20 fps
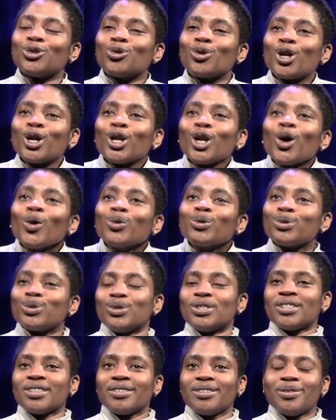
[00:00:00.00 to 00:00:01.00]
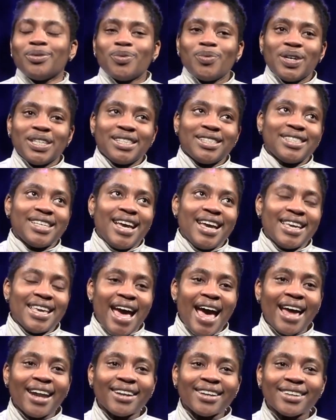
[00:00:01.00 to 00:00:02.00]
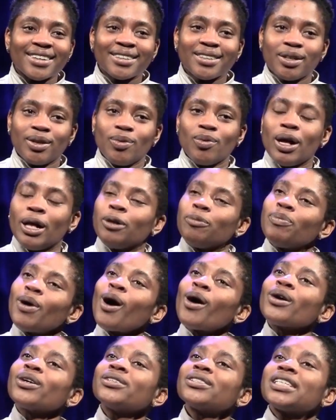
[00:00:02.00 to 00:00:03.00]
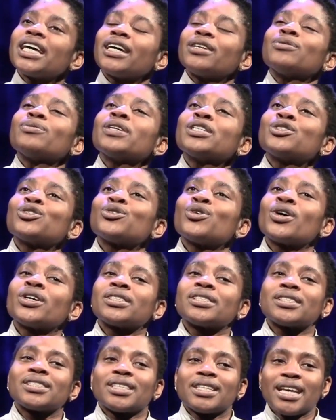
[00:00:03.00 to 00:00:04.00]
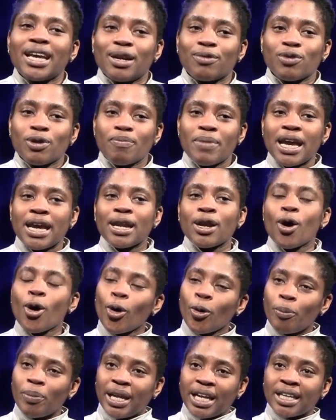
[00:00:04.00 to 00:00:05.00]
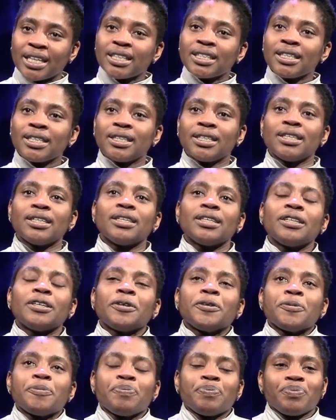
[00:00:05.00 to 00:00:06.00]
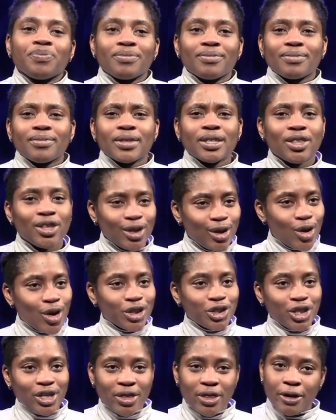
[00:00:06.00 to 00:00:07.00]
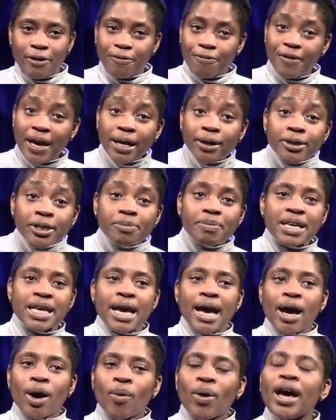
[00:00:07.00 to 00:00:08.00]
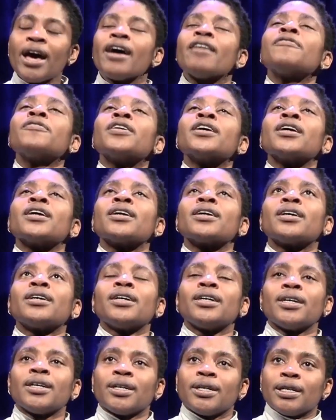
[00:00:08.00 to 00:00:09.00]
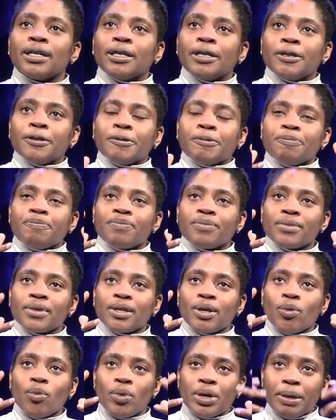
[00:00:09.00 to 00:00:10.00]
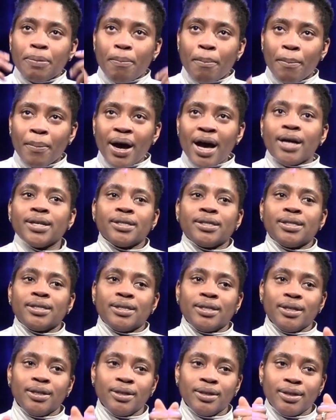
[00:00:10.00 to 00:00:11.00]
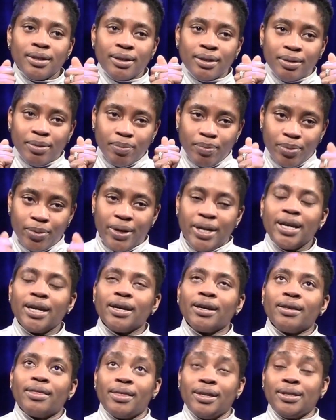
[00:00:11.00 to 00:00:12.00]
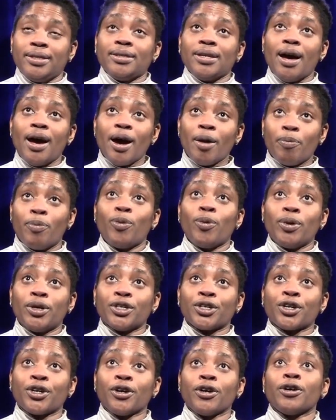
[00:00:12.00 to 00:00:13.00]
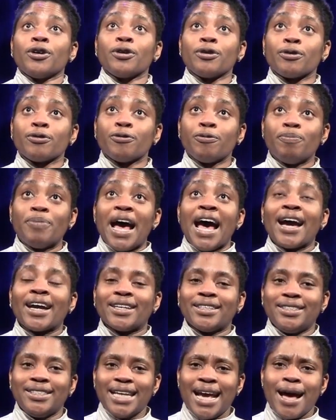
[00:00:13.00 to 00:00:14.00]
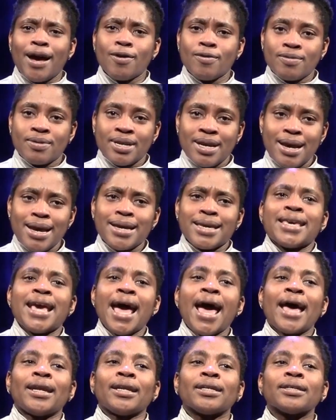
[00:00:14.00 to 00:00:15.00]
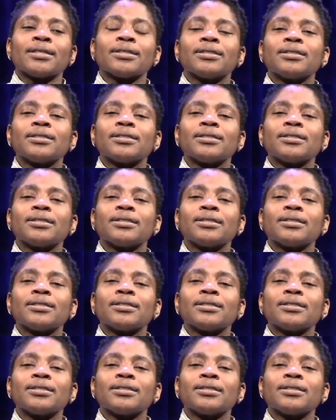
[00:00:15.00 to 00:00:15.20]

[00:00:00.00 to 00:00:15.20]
to close once again, while bars and restaurants can remain open. The logic there fails me. However, we must bring this upward curve back down again.